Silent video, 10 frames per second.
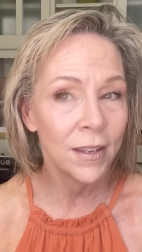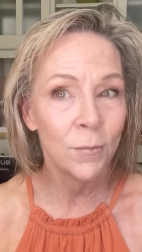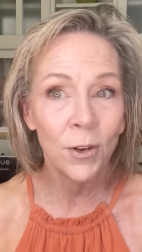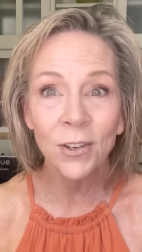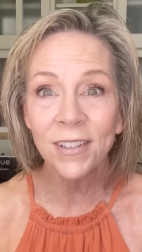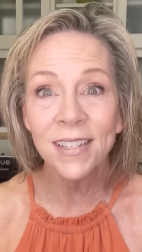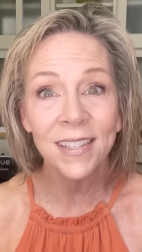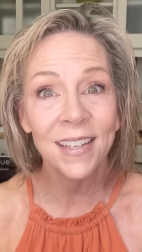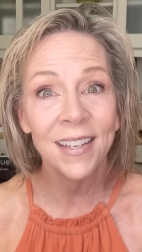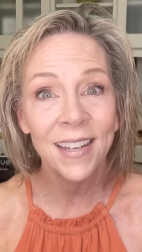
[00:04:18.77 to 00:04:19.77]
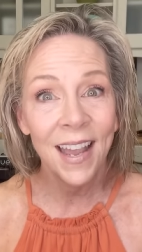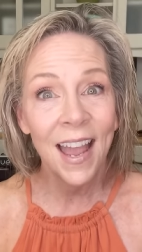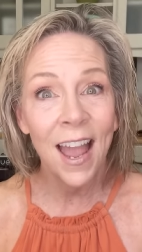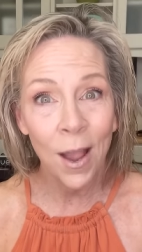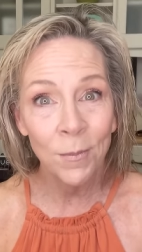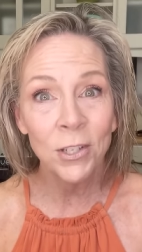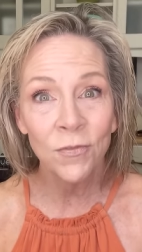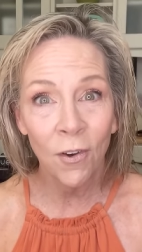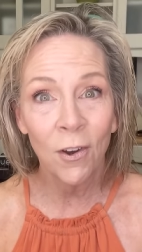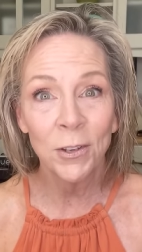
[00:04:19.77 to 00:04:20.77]
and we're going to see how
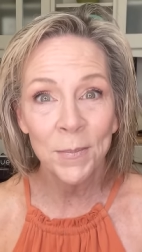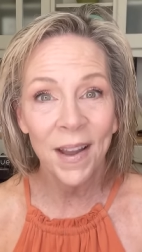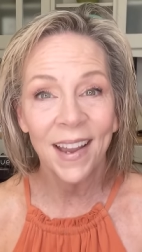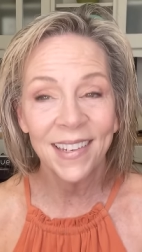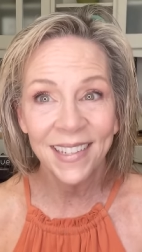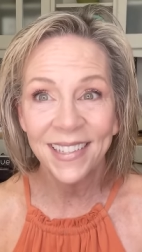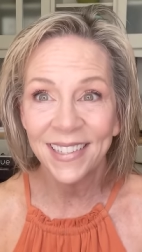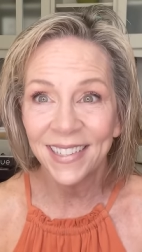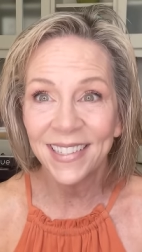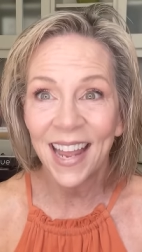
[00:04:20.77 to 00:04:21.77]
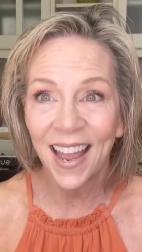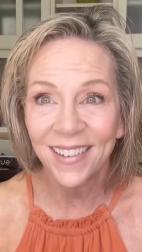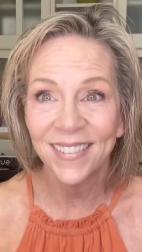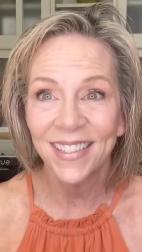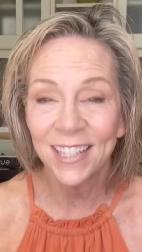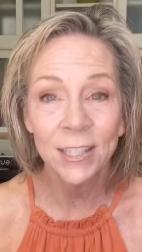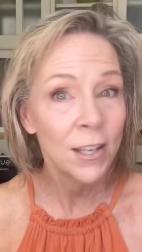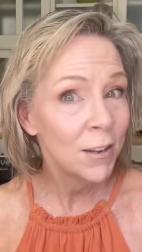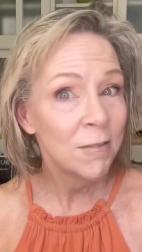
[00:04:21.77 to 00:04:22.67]
much volume I can get out of this